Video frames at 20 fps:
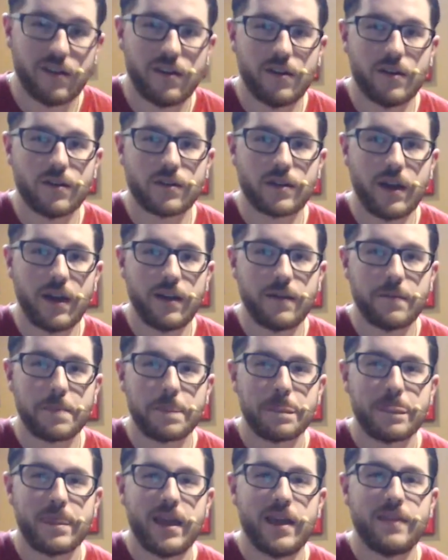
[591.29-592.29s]
Okay,
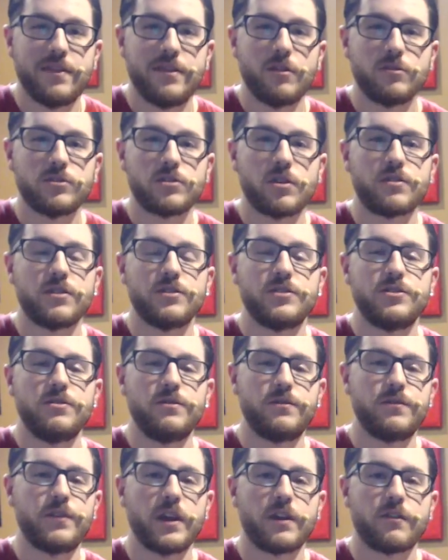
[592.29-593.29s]
and those are the 2
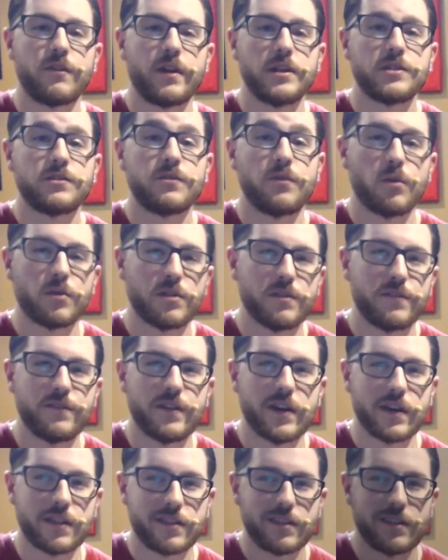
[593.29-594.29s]
fingerings for the
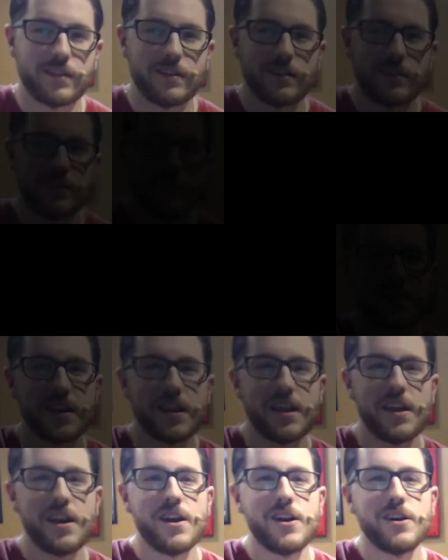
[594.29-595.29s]
5th.
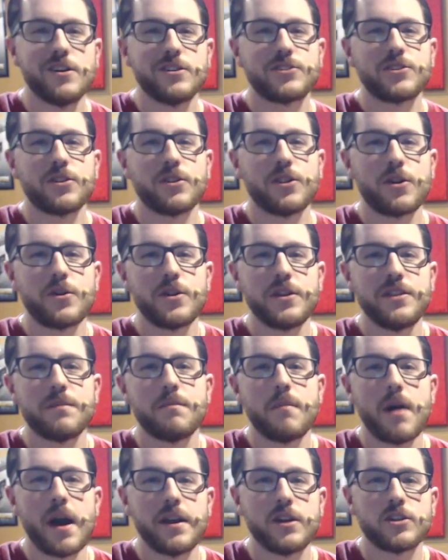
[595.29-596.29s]
So learning the
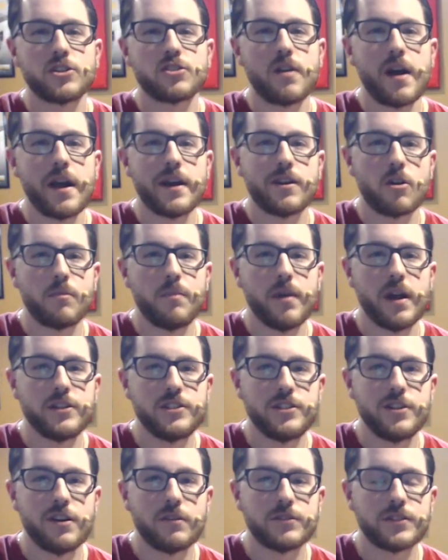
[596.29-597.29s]
minor triad
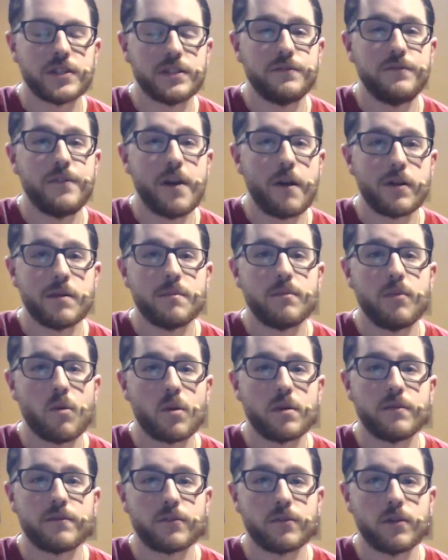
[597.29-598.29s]
arpeggios is very
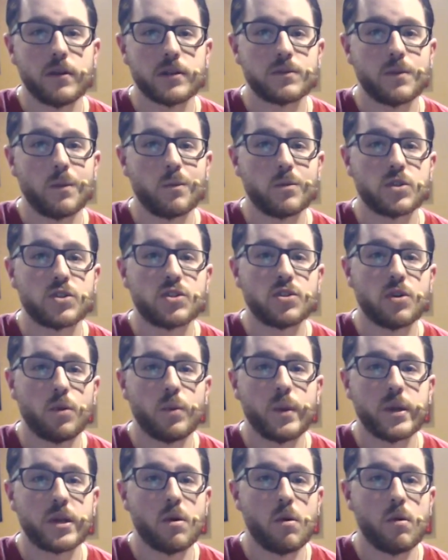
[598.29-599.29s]
important for us when we're
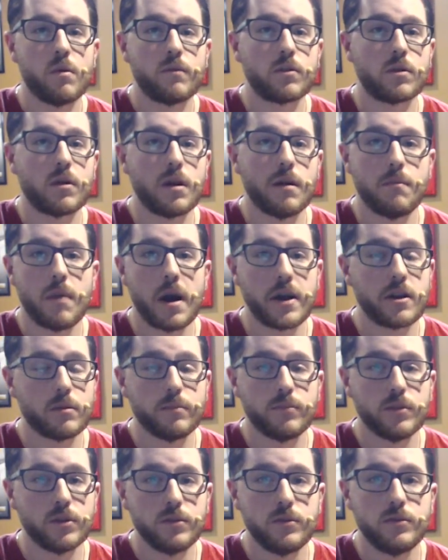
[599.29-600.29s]
soloing over a minor
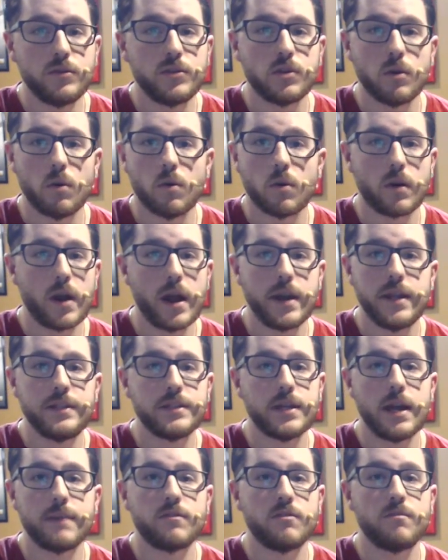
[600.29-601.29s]
blues or any
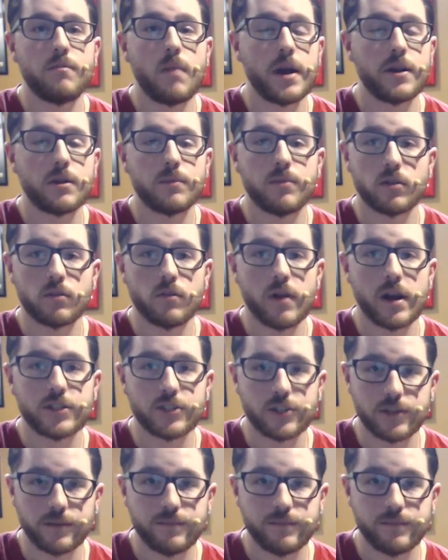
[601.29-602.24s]
type of minor progression.